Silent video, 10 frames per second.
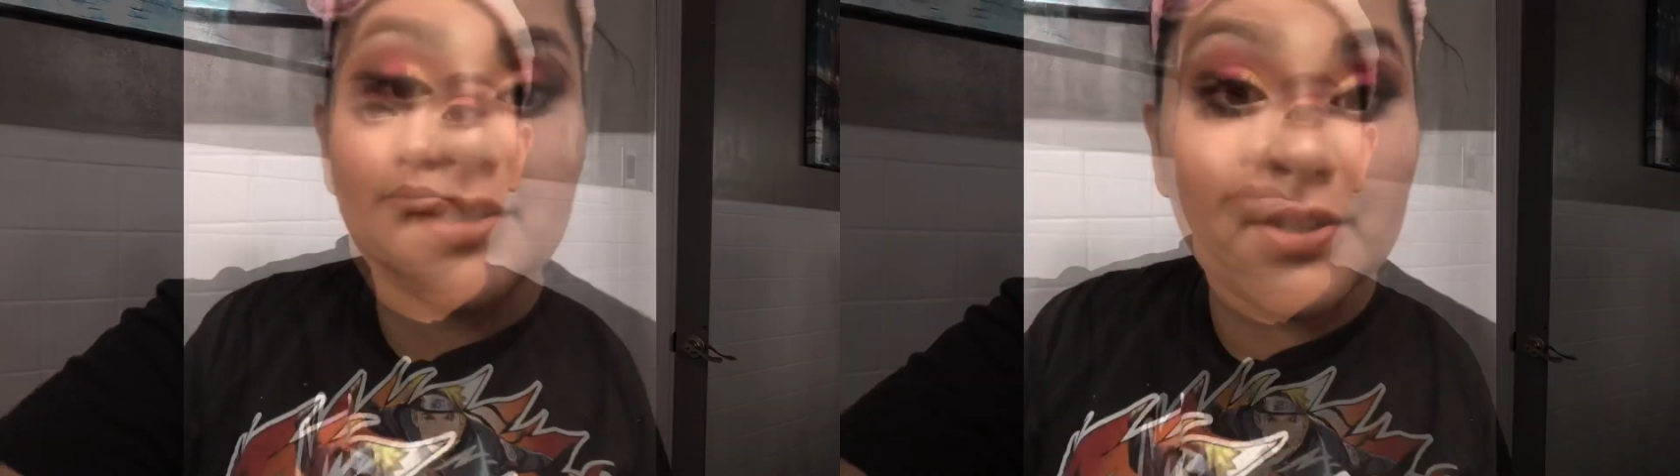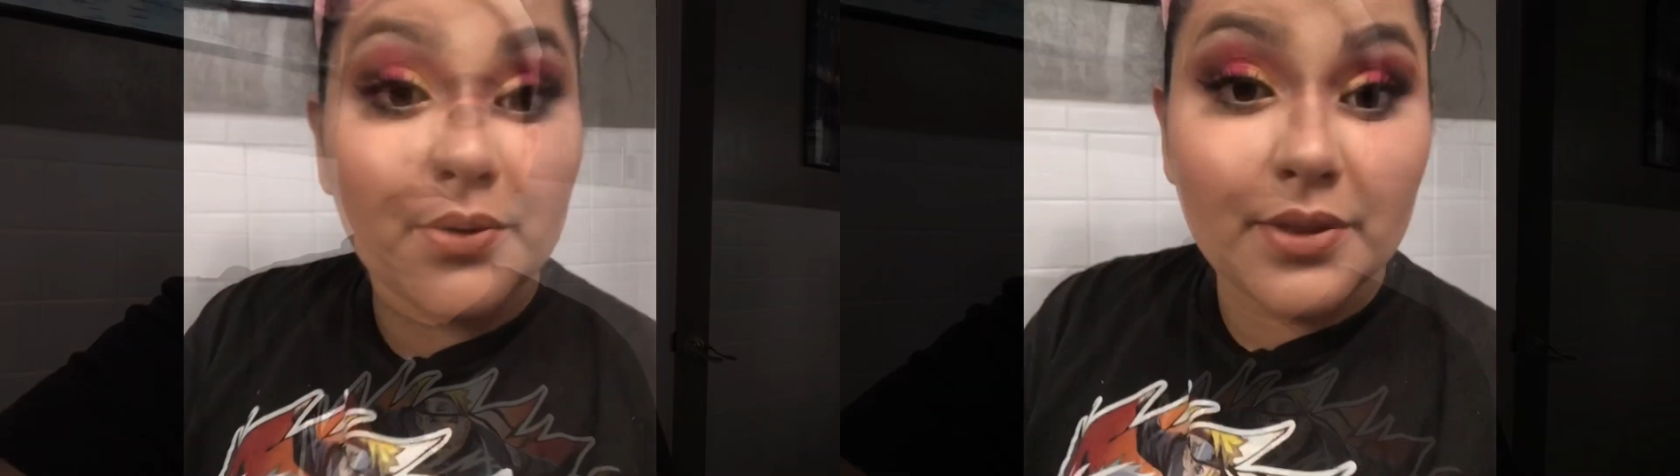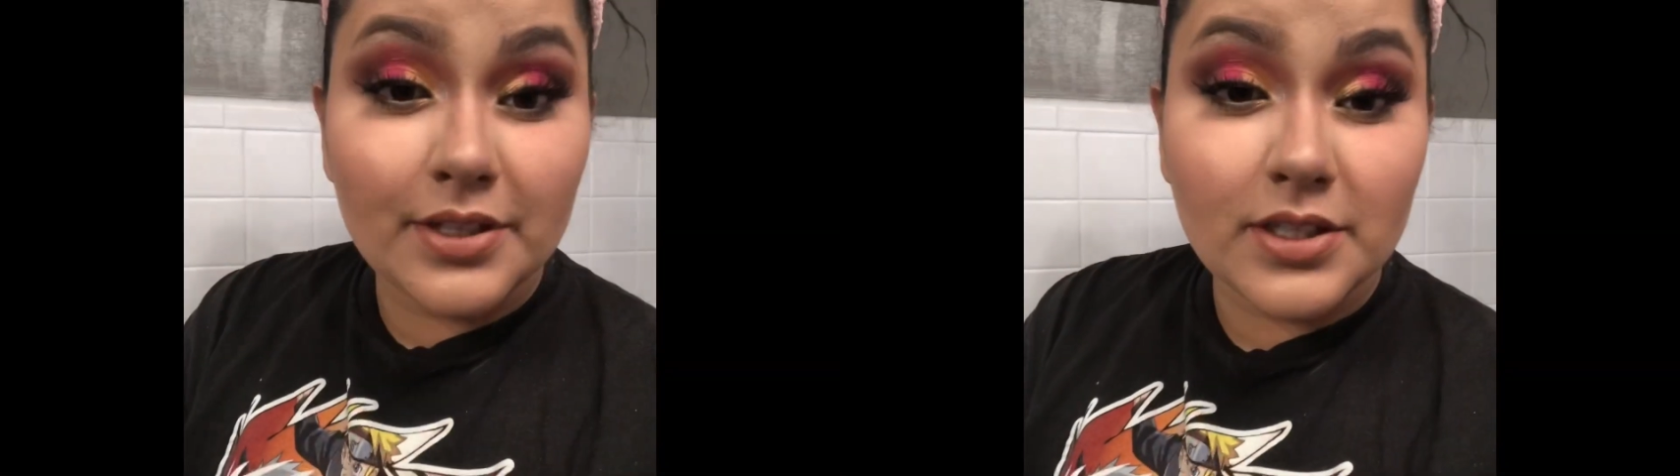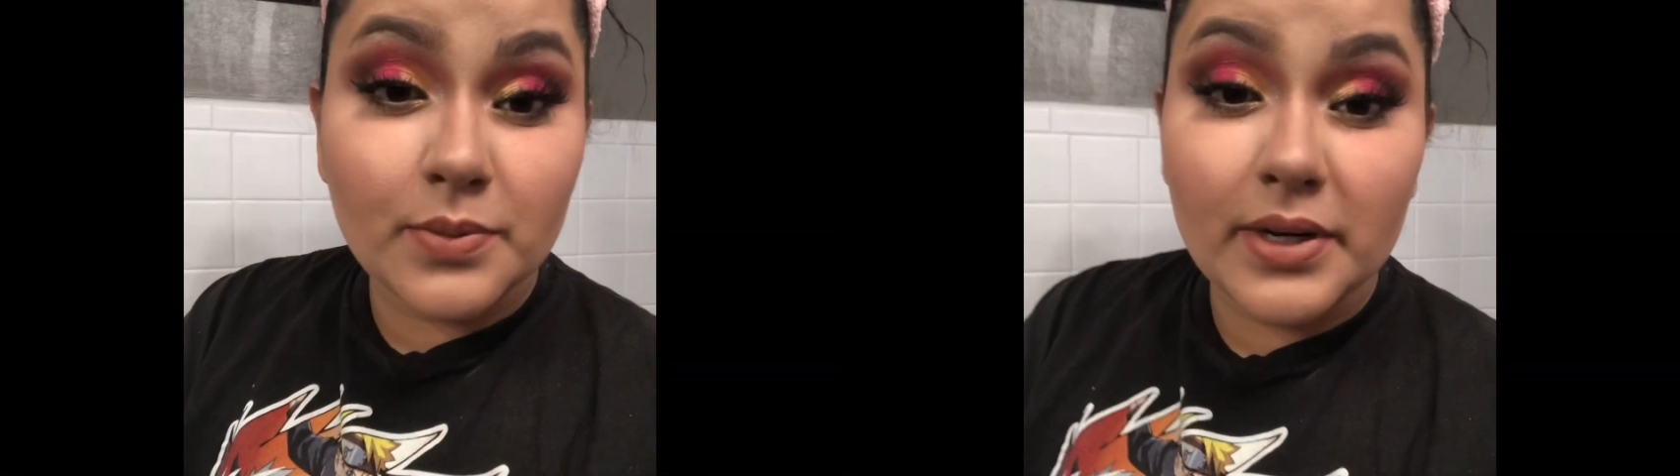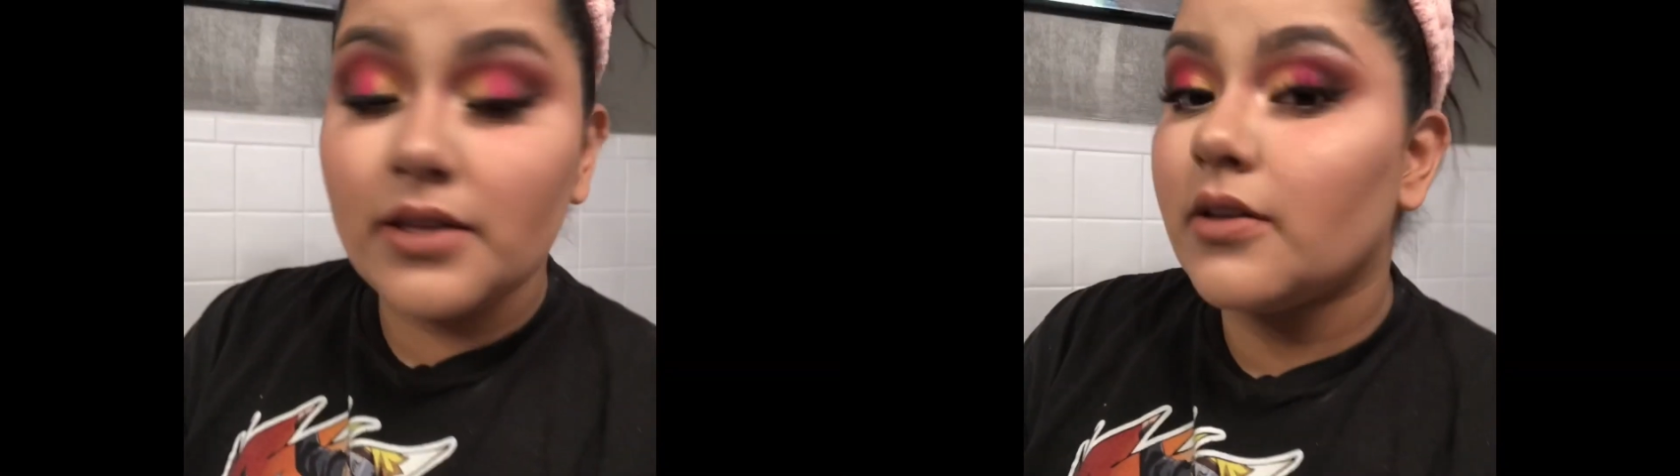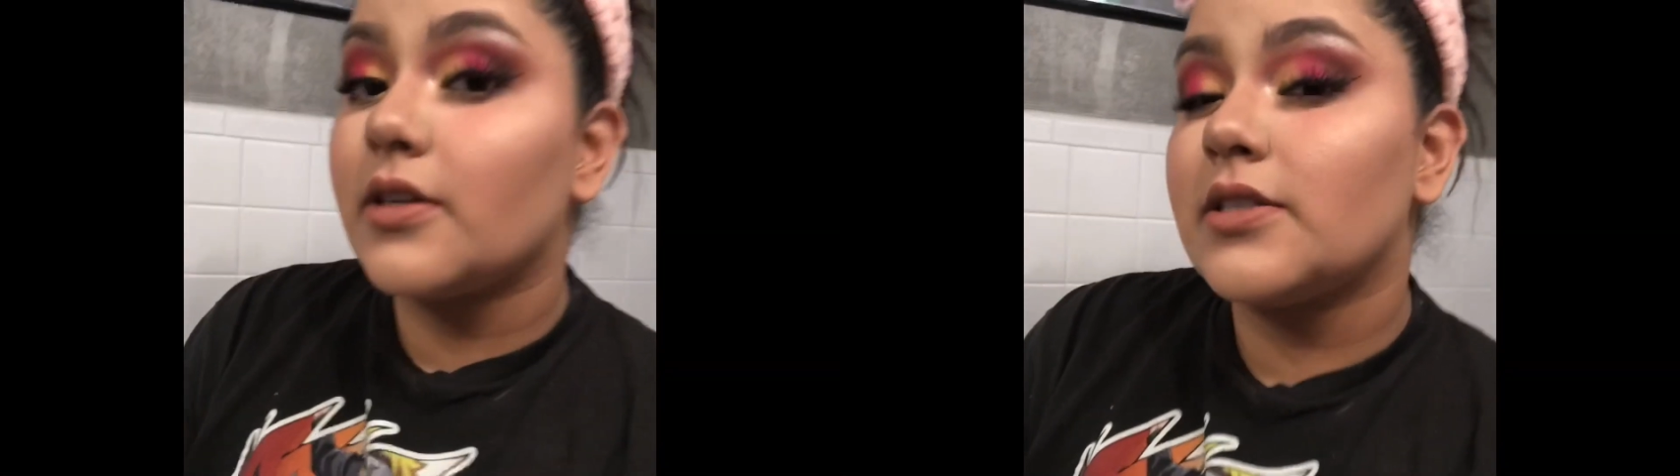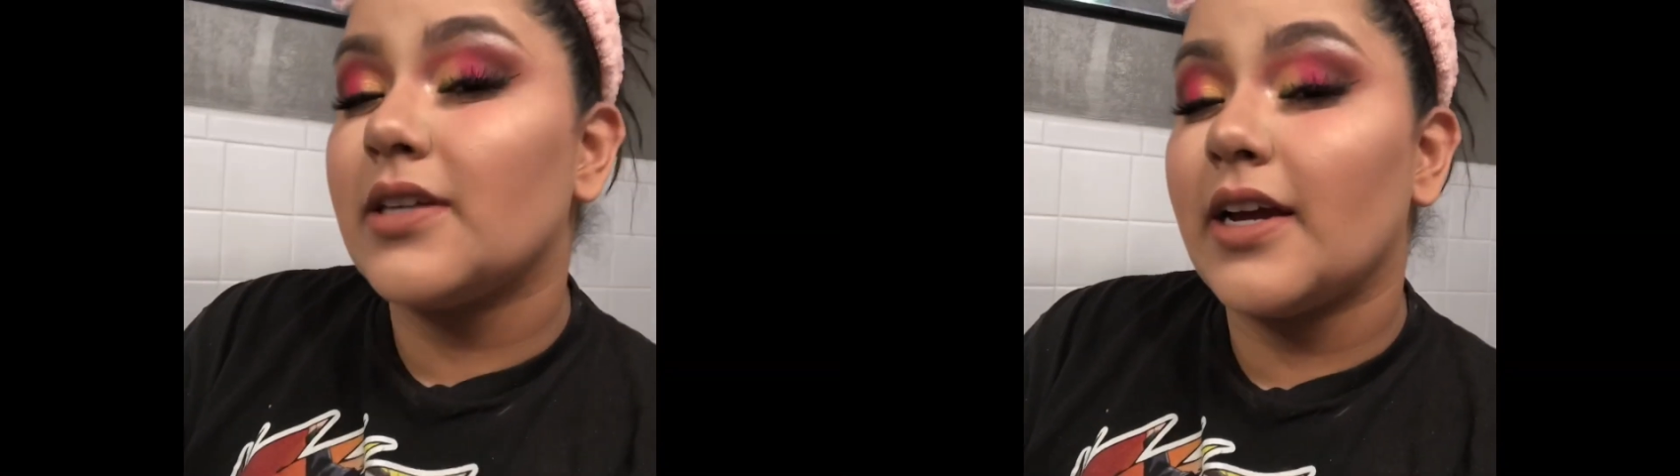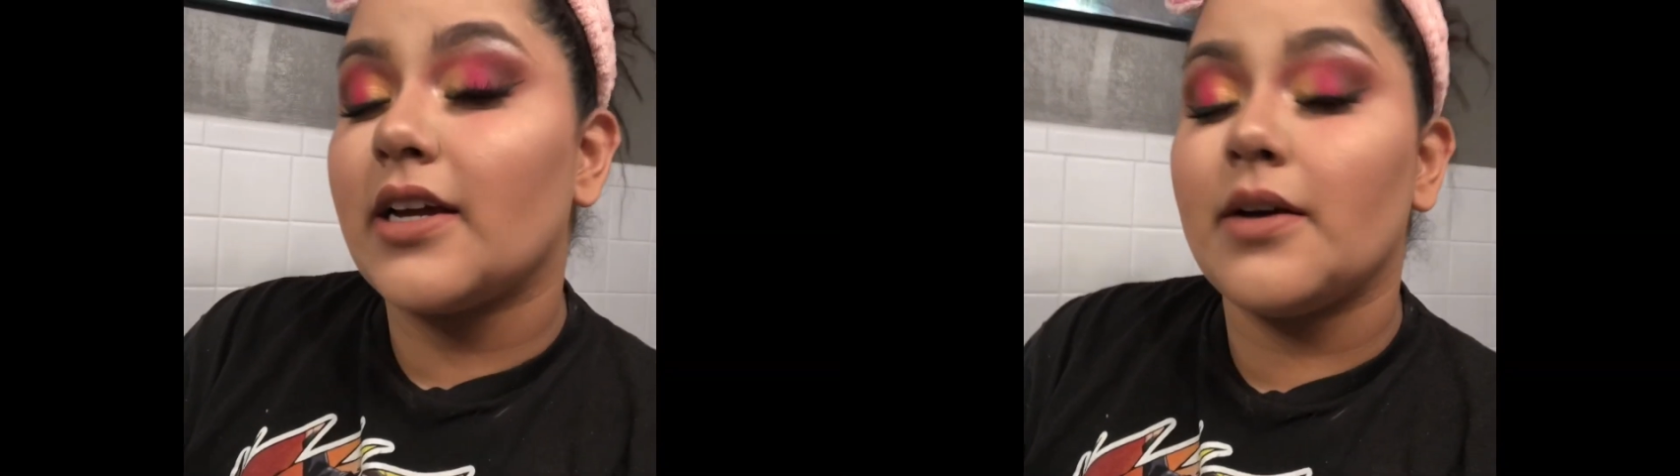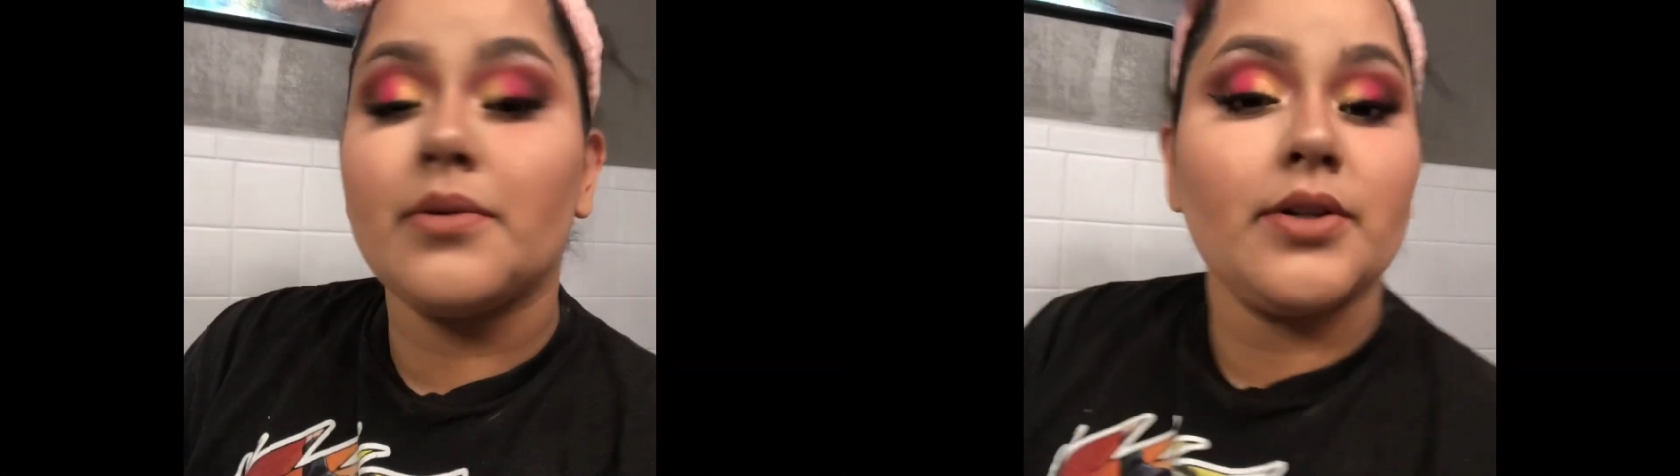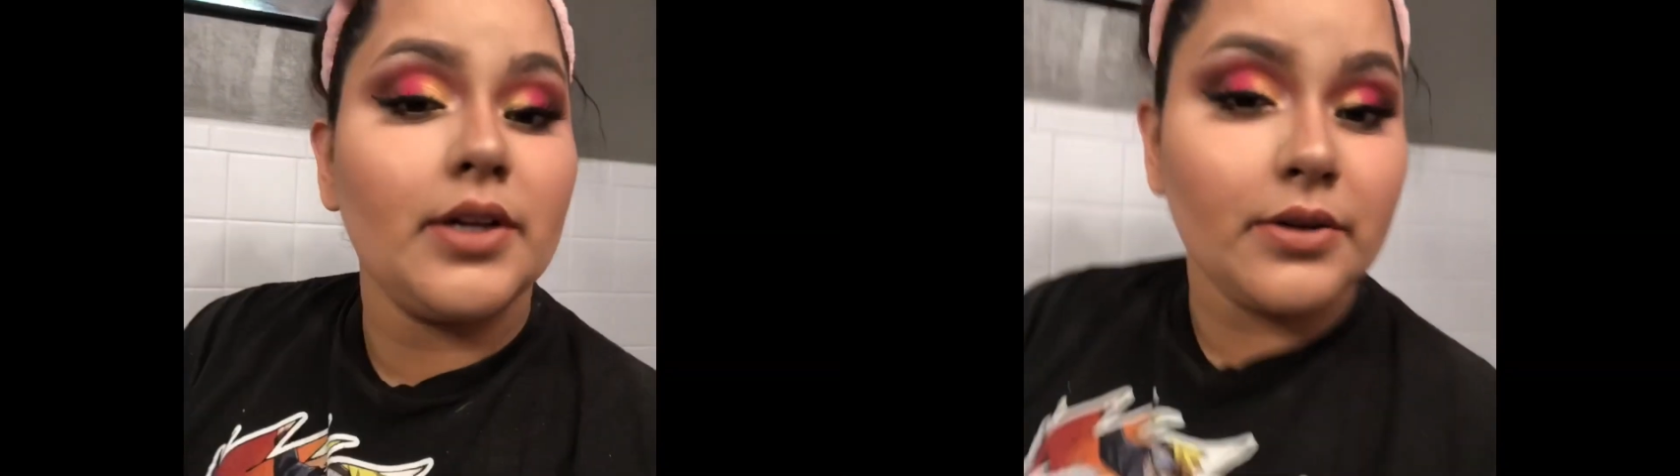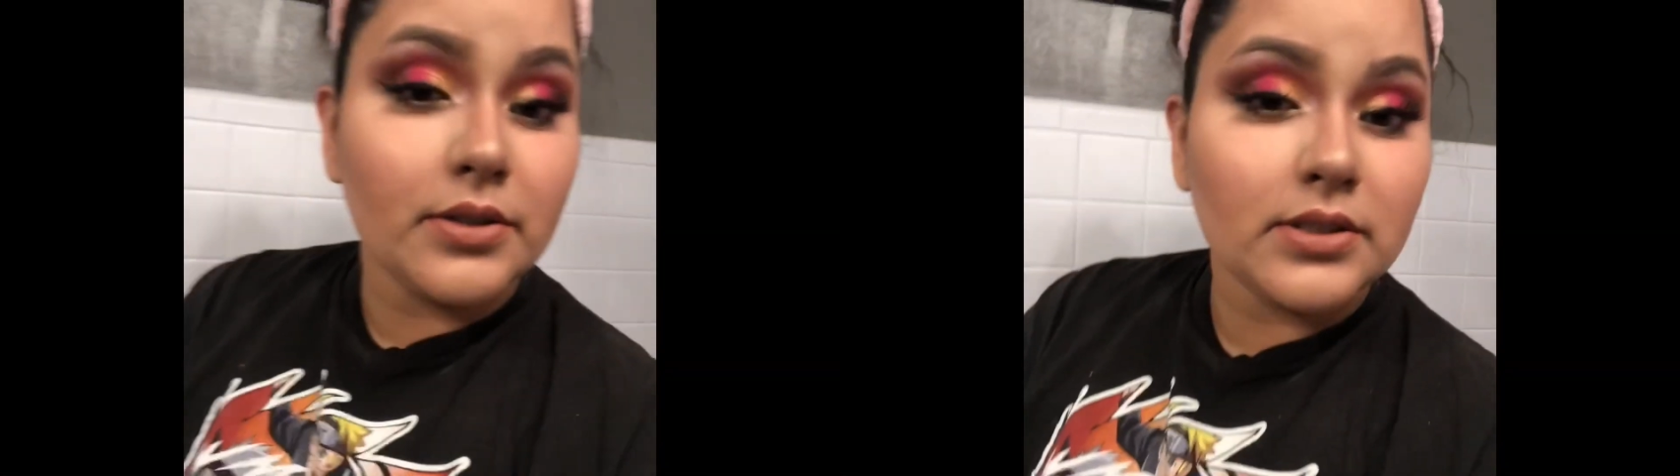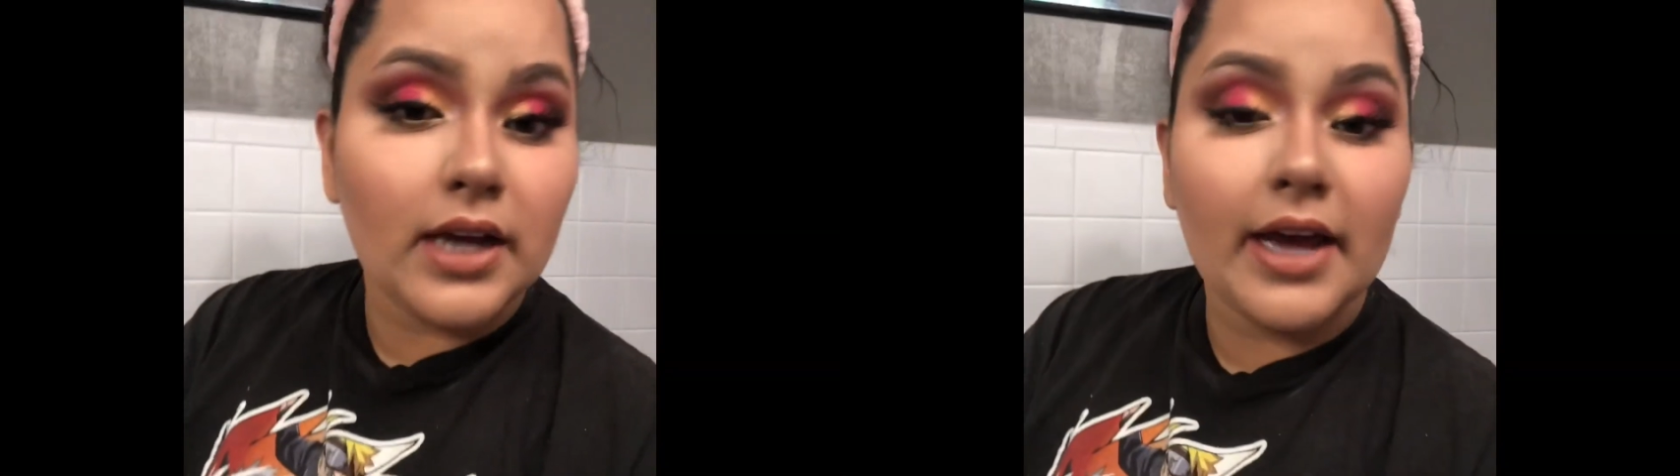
So this is what it looks like up close.